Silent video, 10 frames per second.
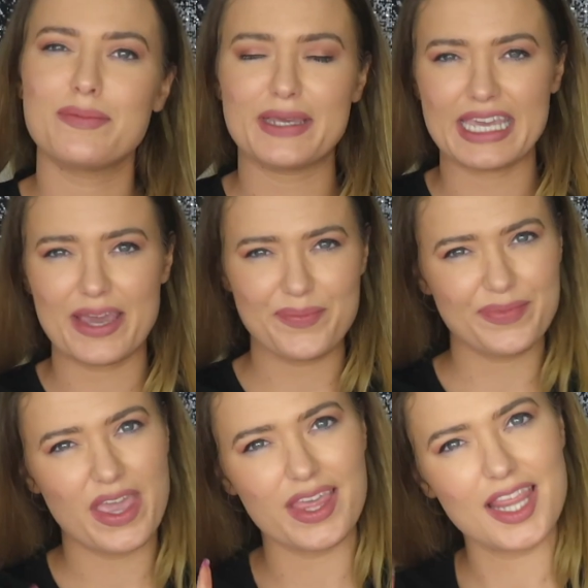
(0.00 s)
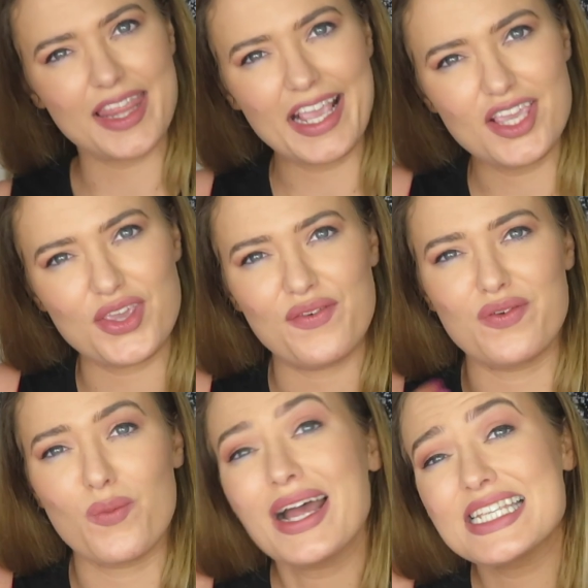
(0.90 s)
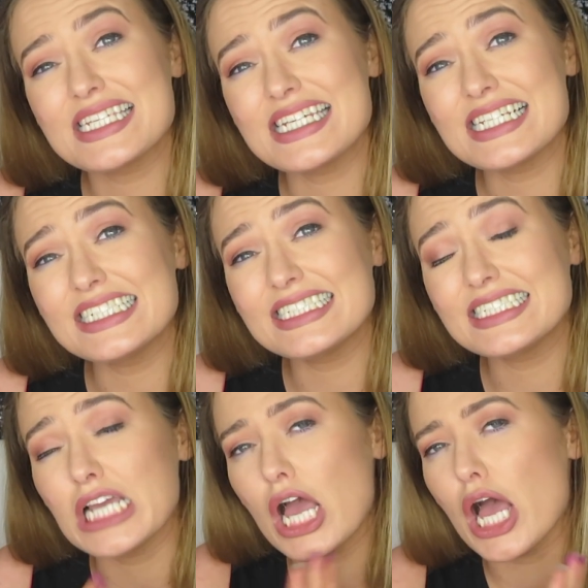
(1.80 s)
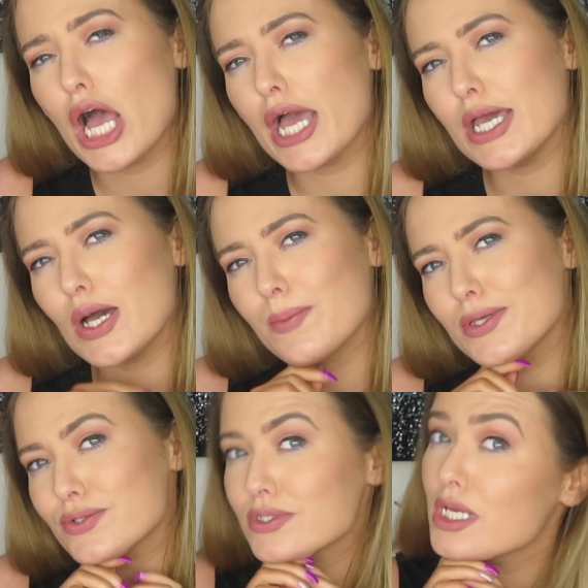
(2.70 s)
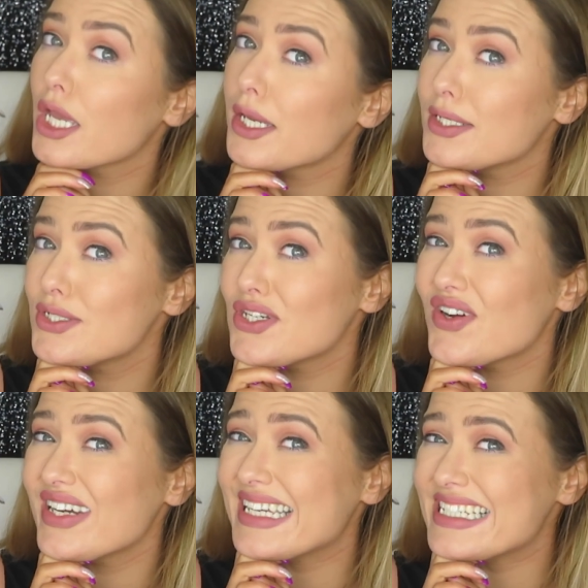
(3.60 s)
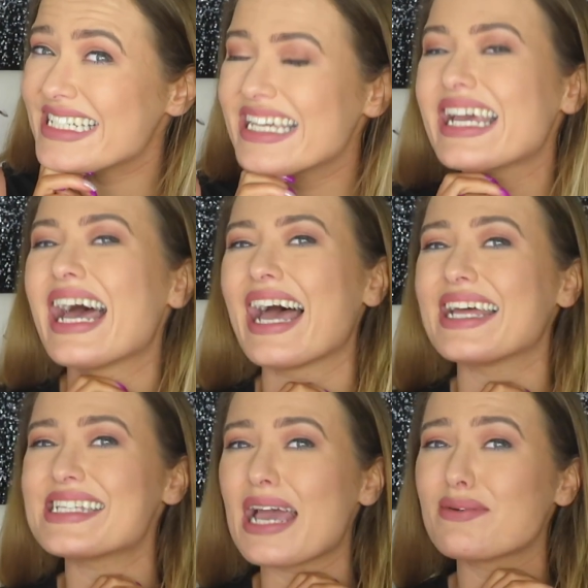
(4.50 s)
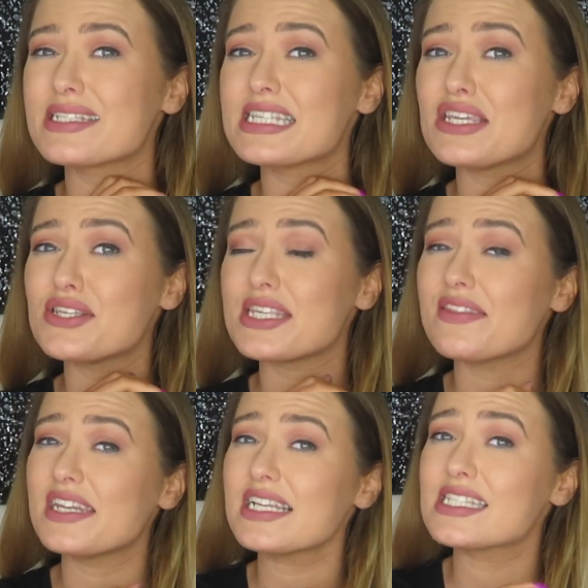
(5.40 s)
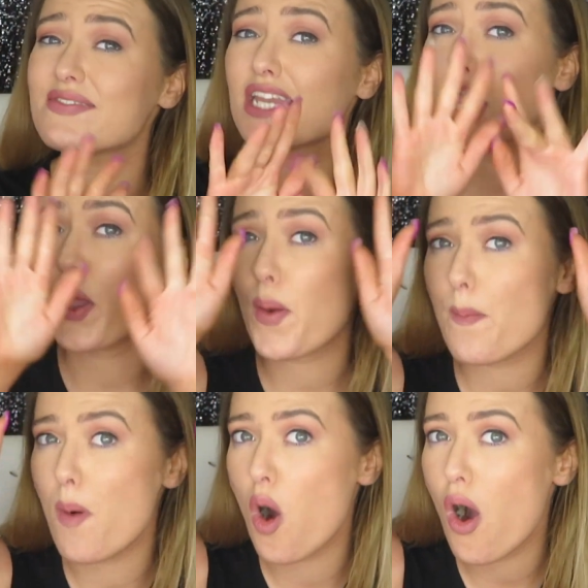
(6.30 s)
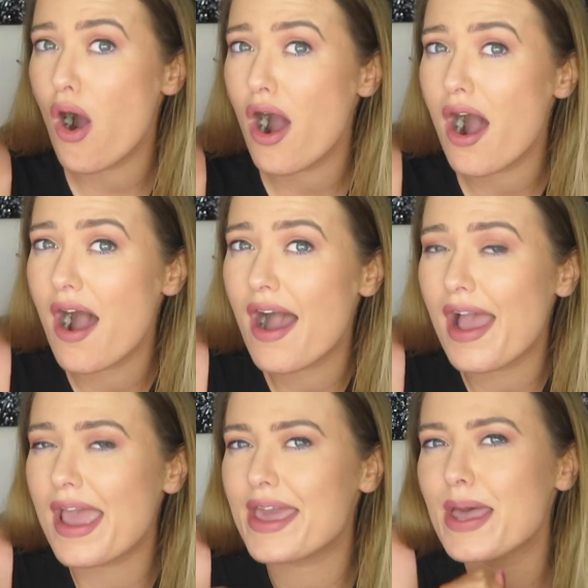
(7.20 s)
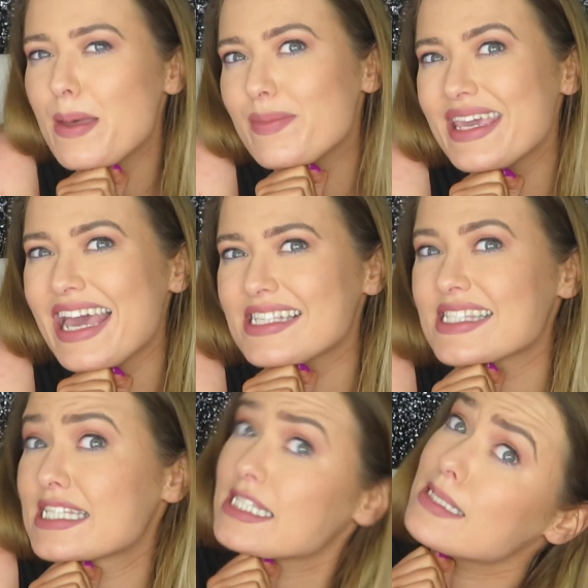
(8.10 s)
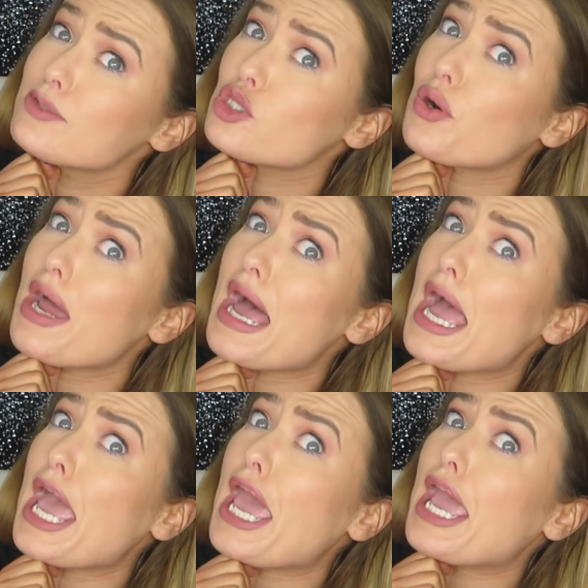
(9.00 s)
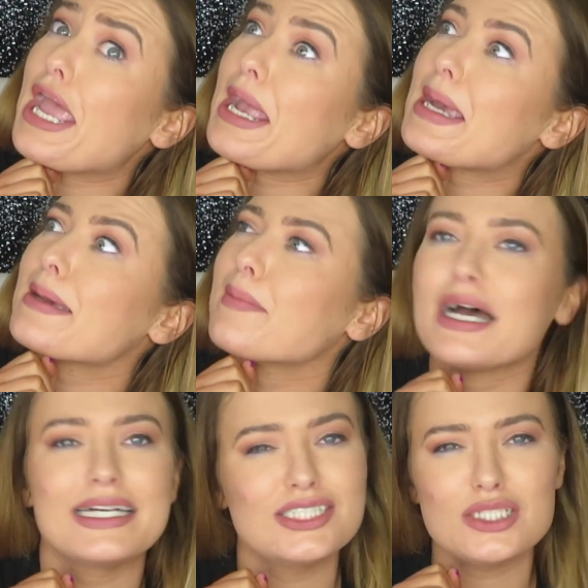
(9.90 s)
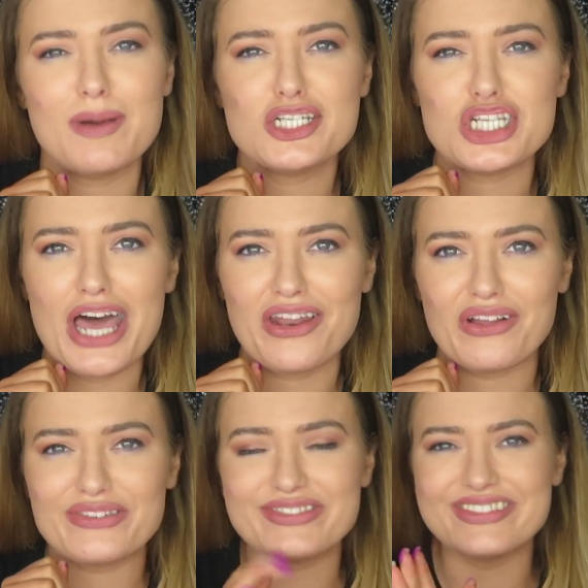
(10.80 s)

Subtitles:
But yeah, thank you for watching. I hope you enjoyed, and I will see you in the next video. Bye. P.S. Subscribe to my channel.